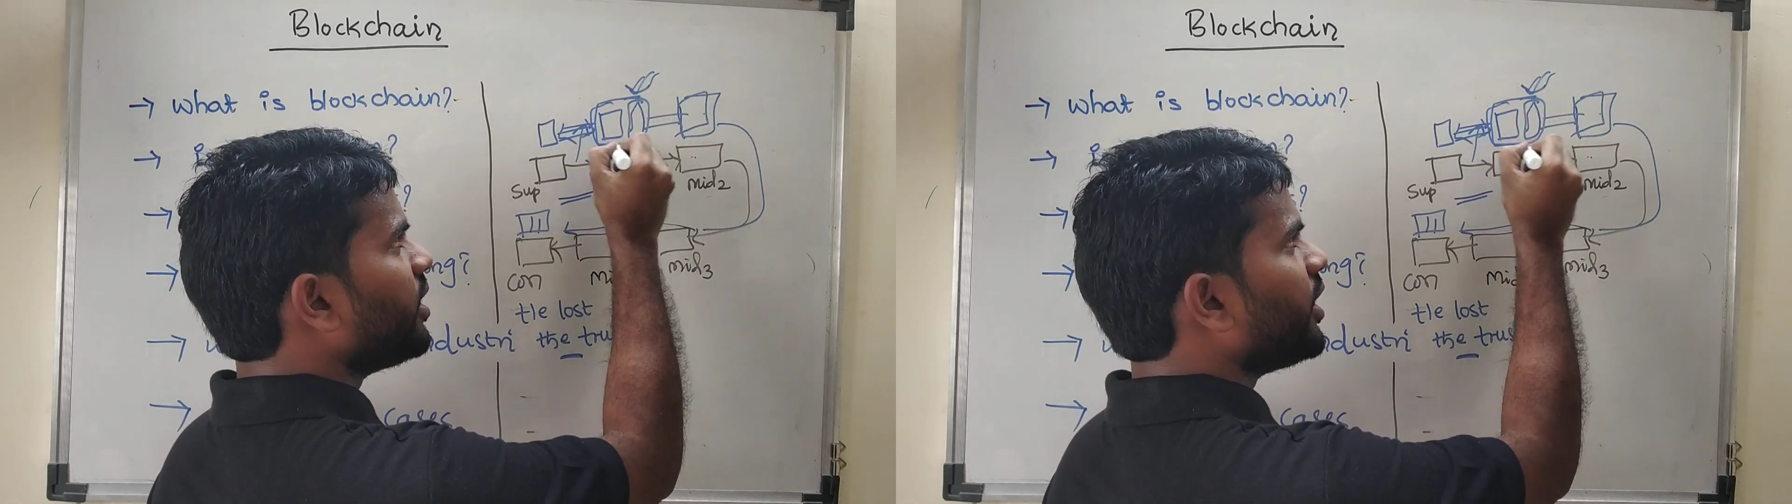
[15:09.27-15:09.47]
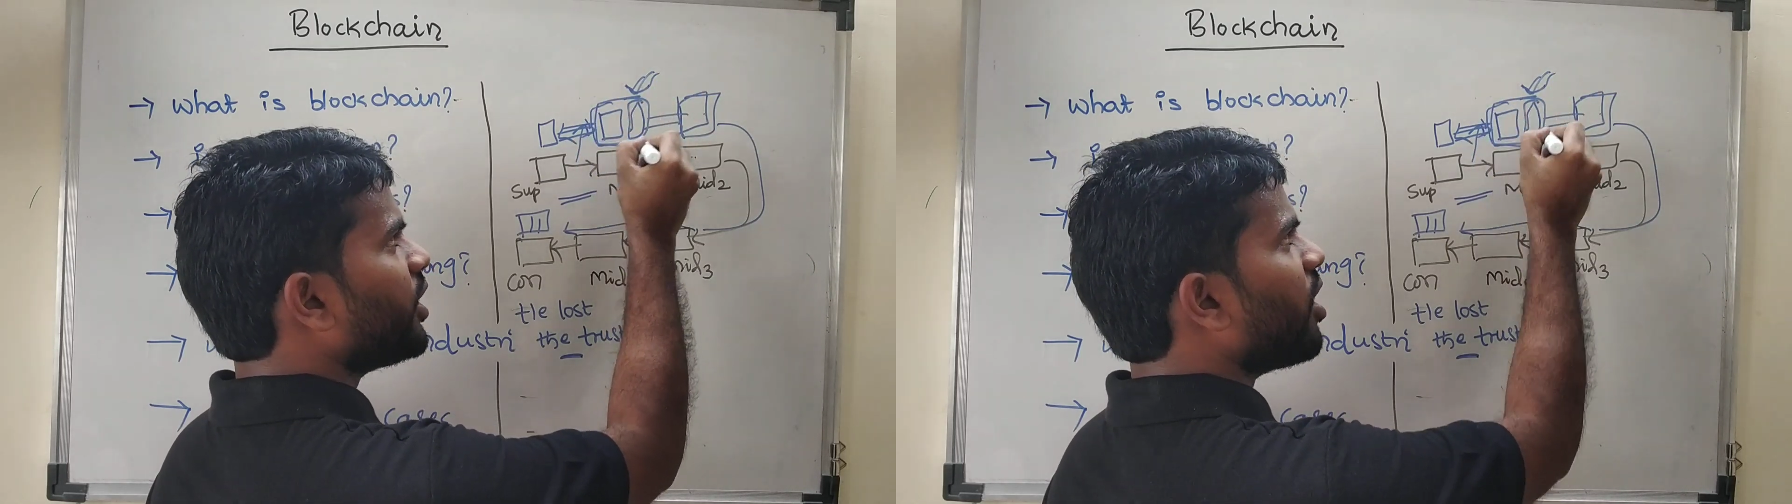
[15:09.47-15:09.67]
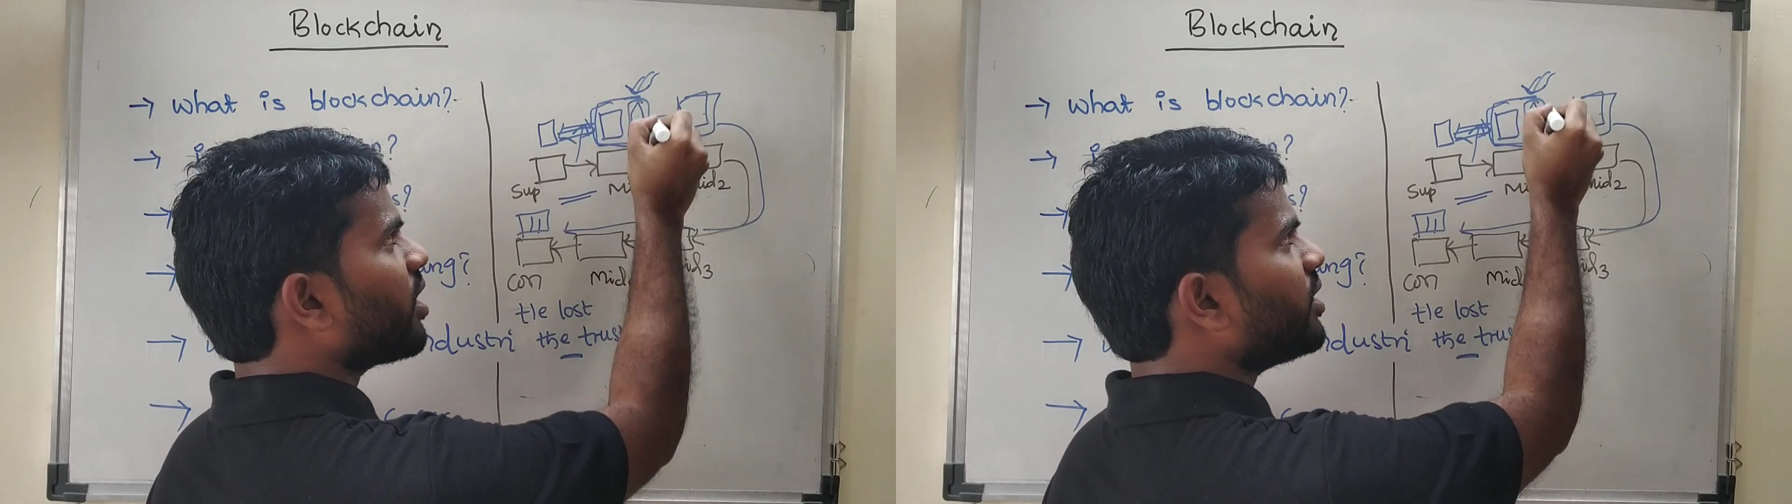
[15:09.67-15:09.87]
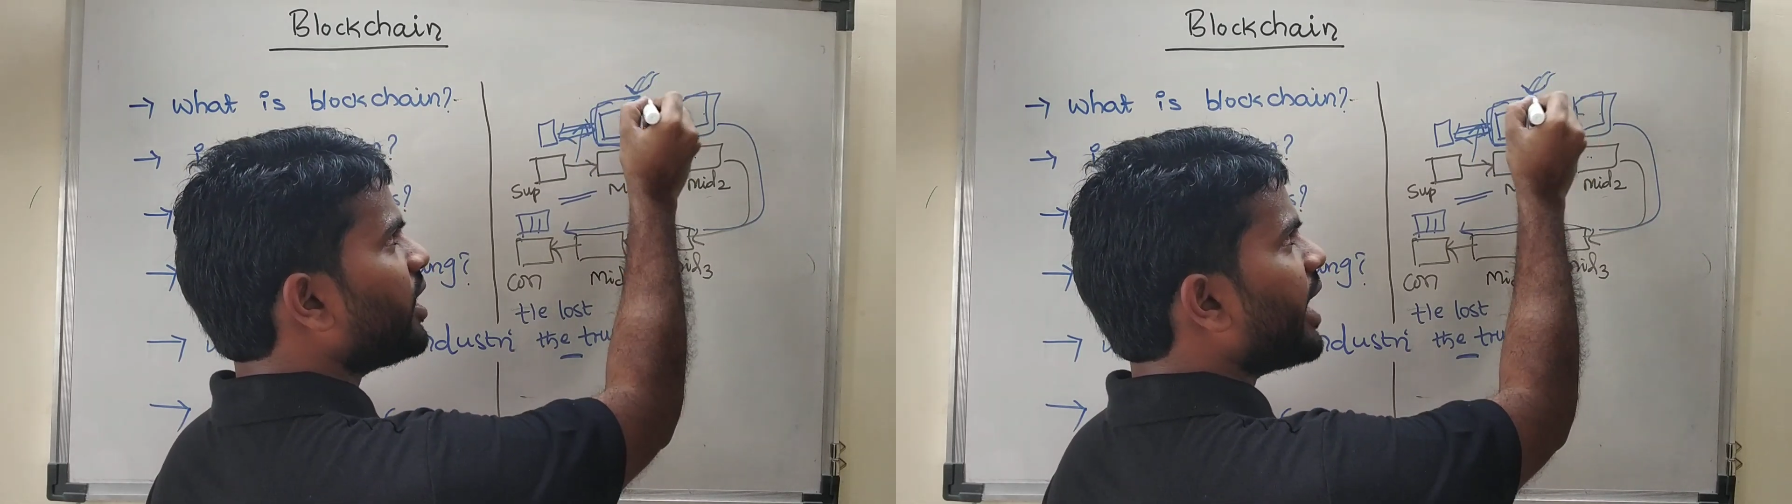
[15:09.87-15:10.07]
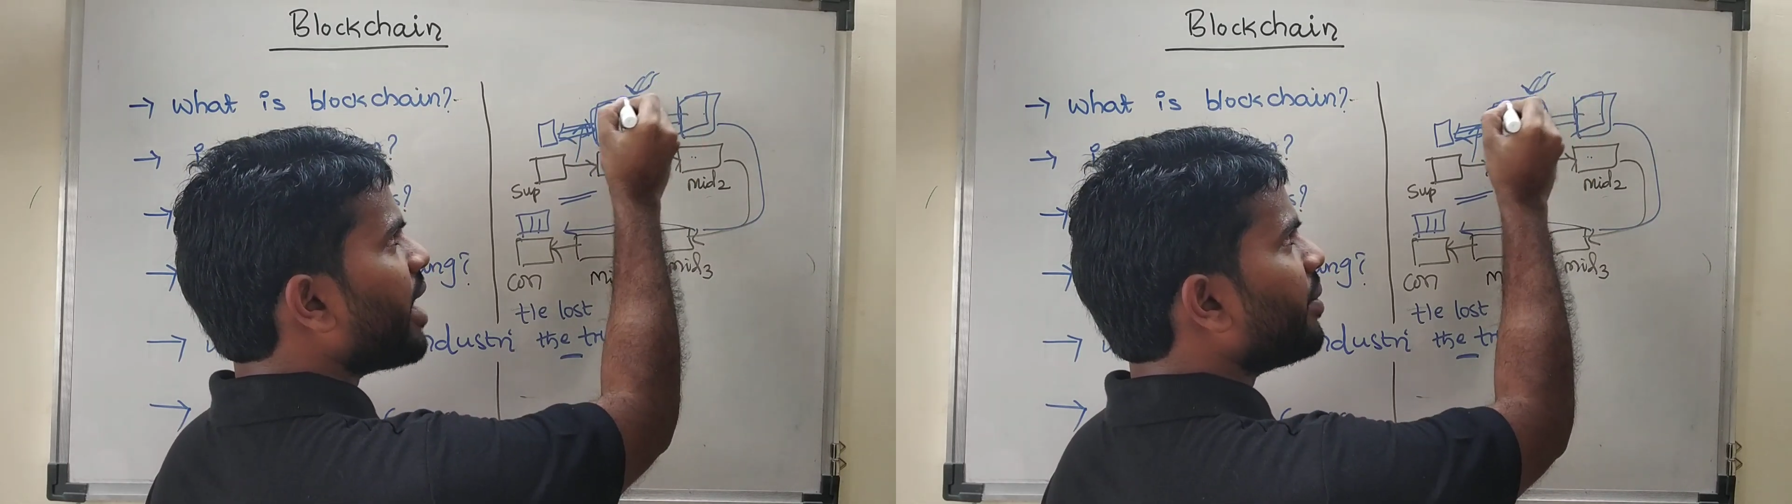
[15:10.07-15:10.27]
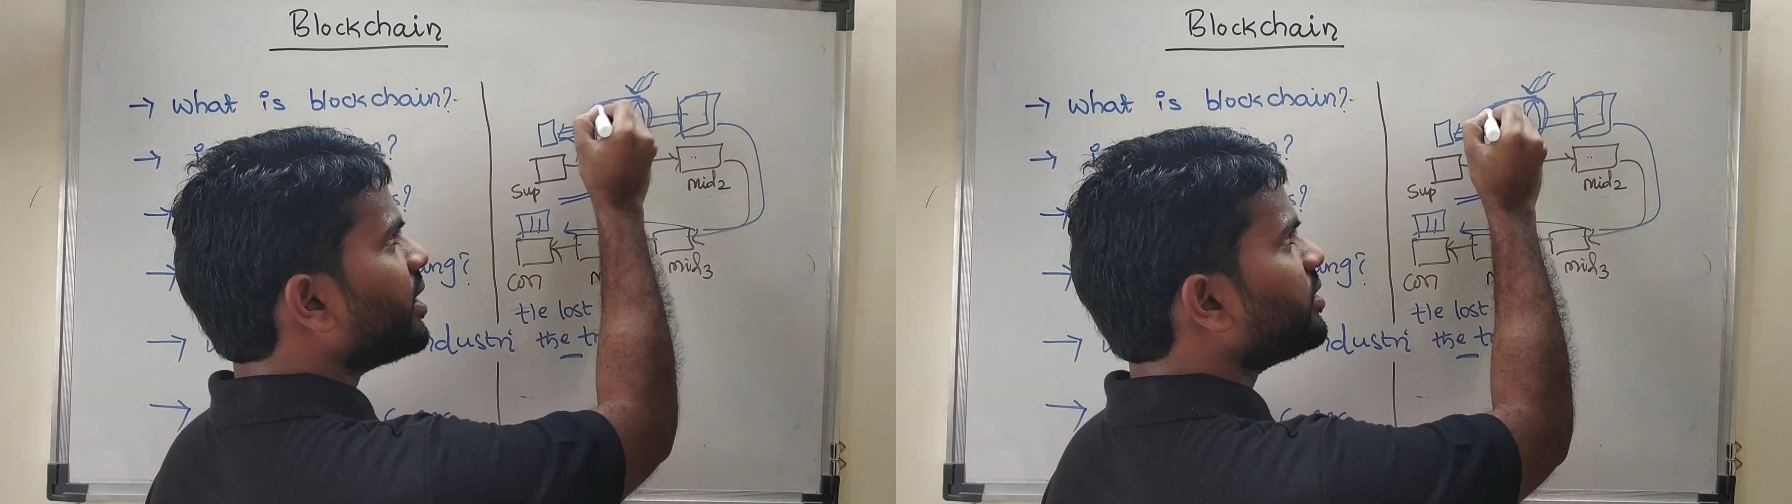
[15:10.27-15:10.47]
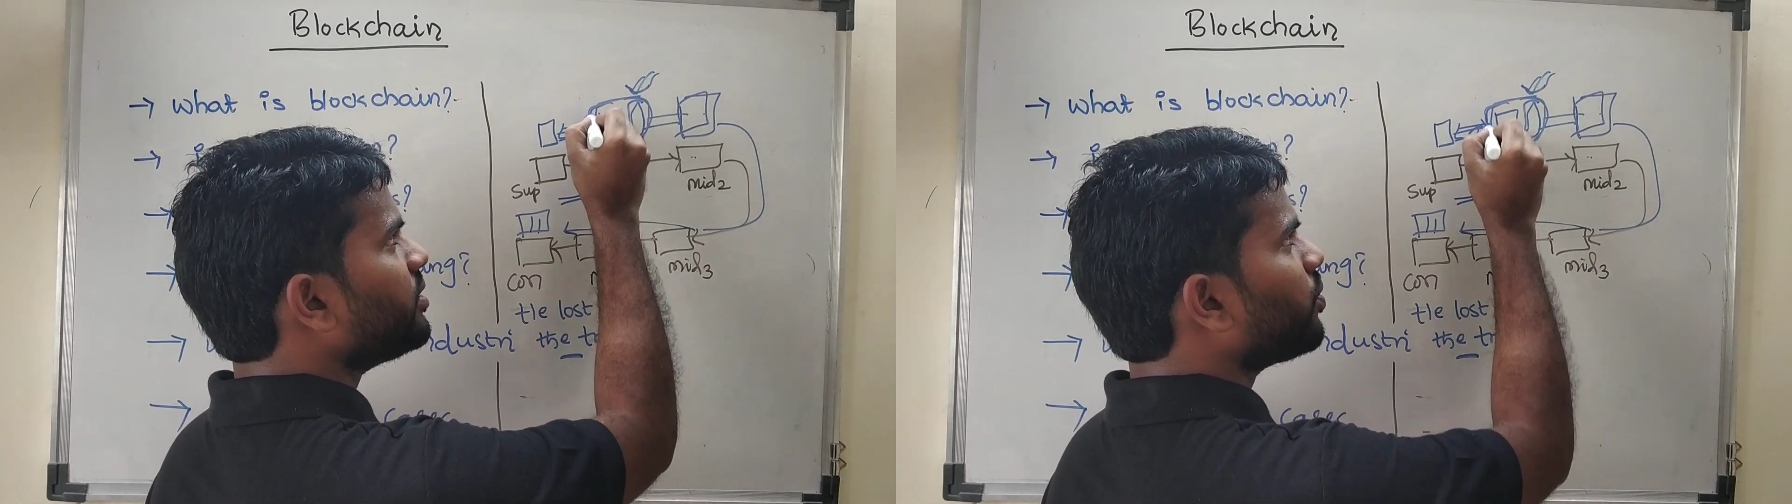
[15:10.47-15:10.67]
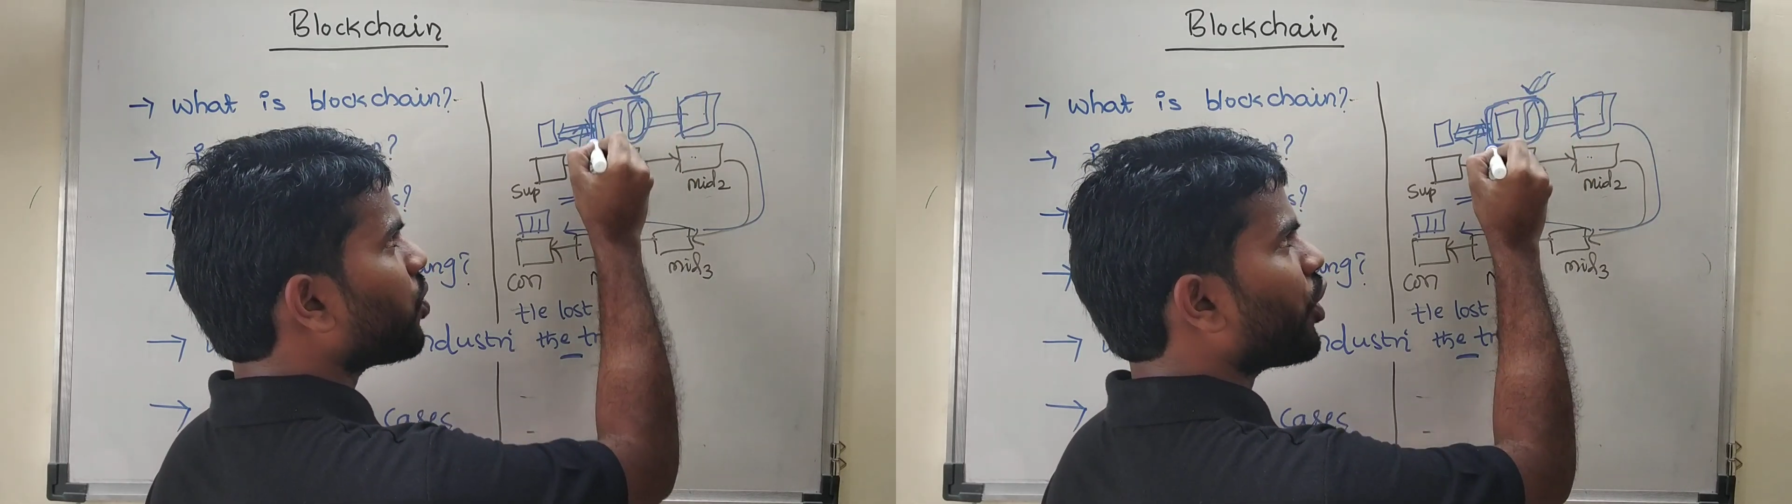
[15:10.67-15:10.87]
he got the
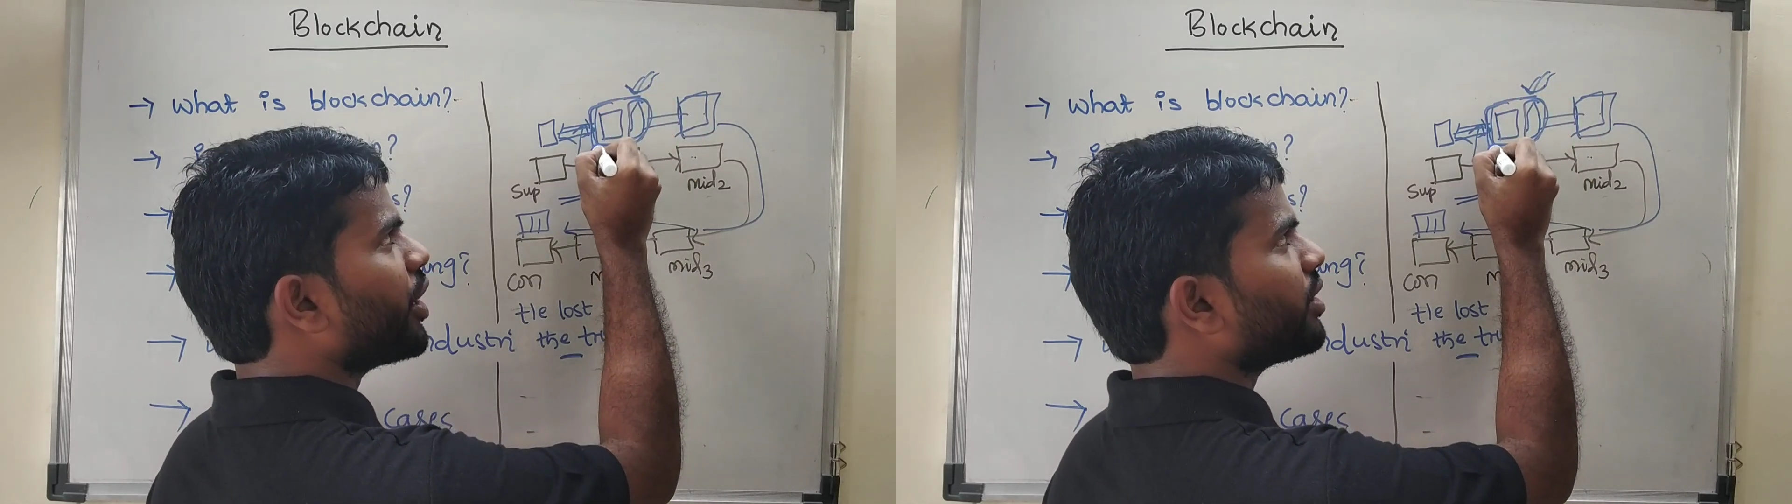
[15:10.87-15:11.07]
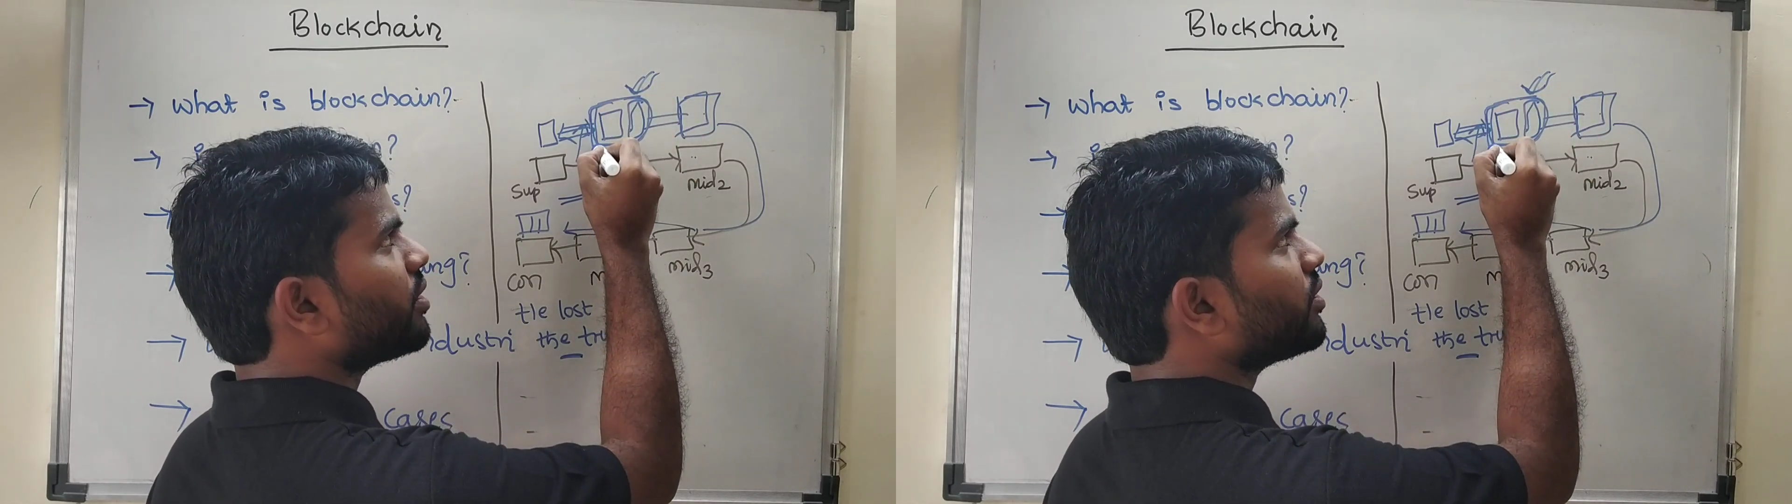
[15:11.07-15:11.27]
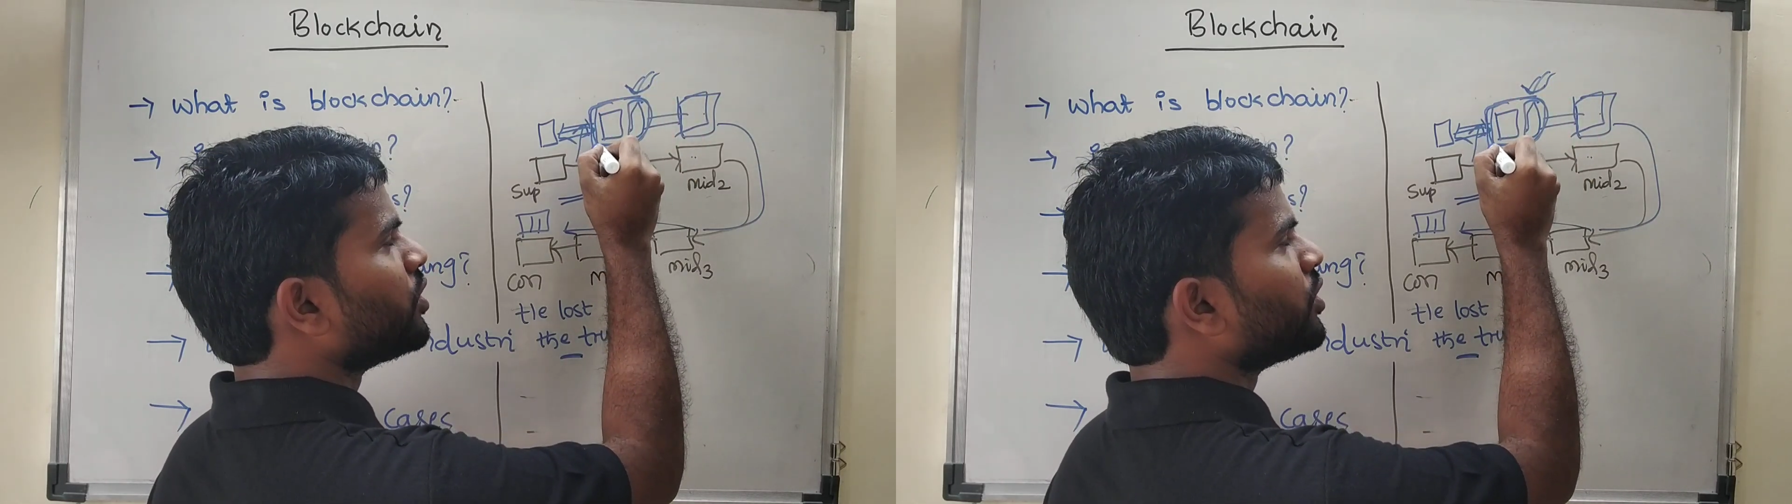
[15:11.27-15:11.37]
damaged product,